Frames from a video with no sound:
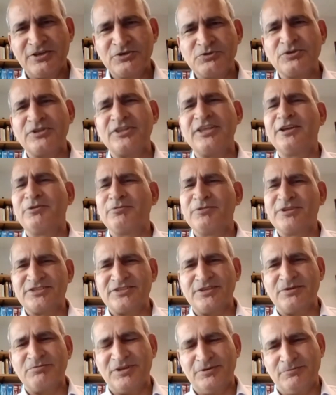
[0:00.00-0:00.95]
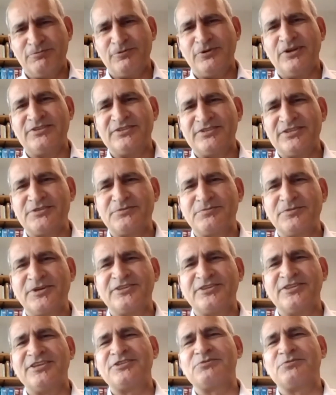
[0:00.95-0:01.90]
So there were some differences,
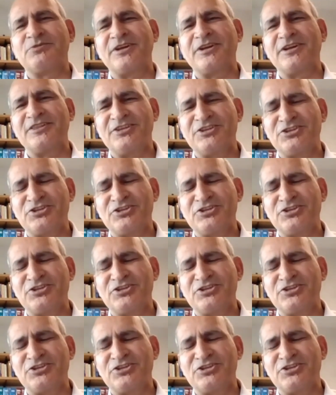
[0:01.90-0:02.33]
but these were in